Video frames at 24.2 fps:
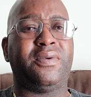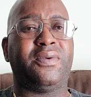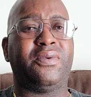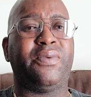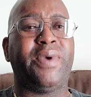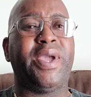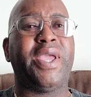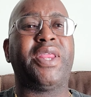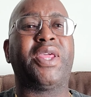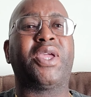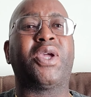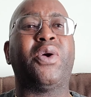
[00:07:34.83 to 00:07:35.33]

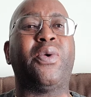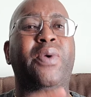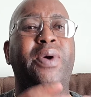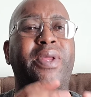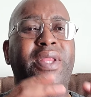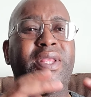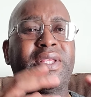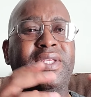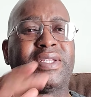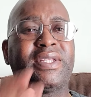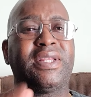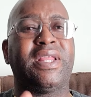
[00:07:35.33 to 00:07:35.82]
way to go at
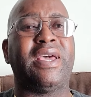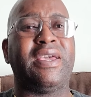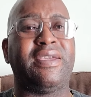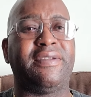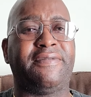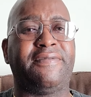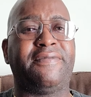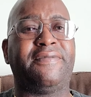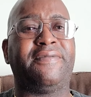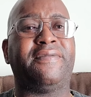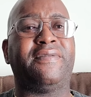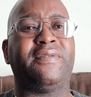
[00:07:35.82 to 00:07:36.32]
this
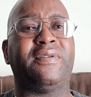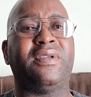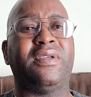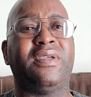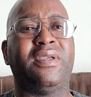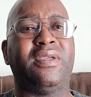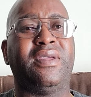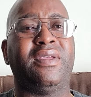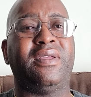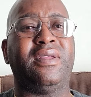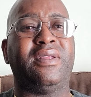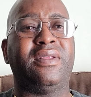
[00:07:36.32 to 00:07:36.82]
life
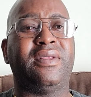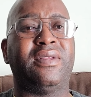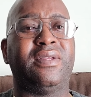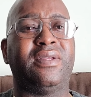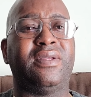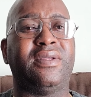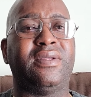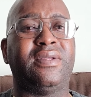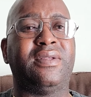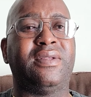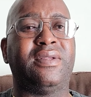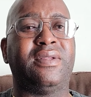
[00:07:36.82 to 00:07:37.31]

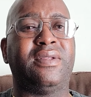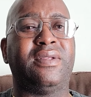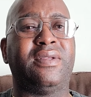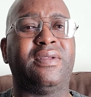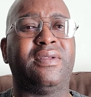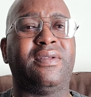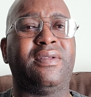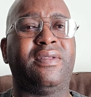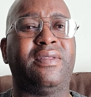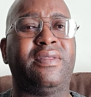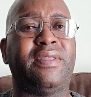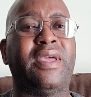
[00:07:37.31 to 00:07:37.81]

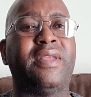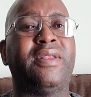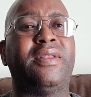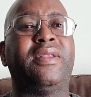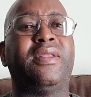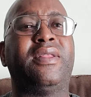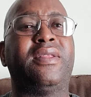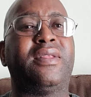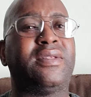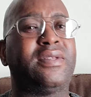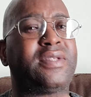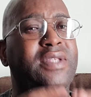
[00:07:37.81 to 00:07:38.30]

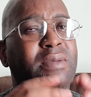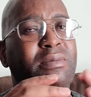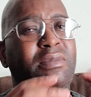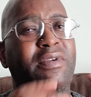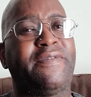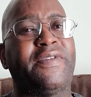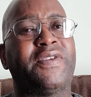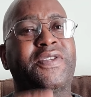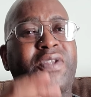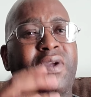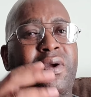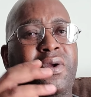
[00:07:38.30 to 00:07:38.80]
than some
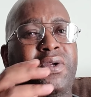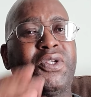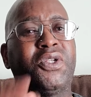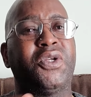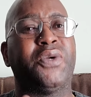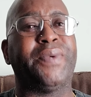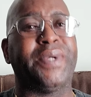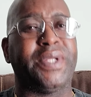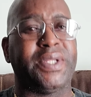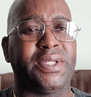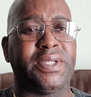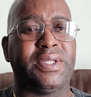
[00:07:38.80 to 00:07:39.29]
of us are
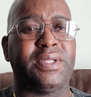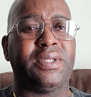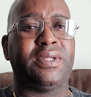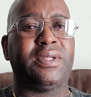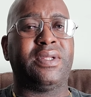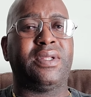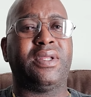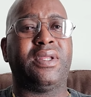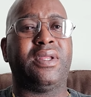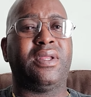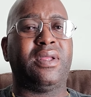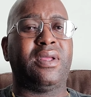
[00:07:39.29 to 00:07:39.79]
doing.
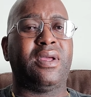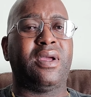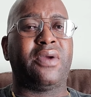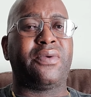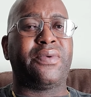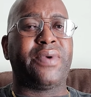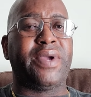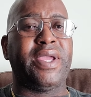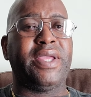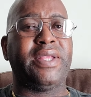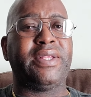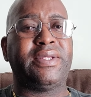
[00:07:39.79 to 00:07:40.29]
All
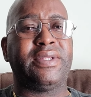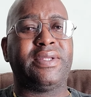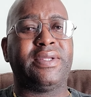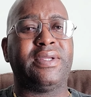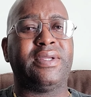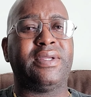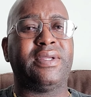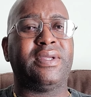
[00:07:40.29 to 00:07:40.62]
right?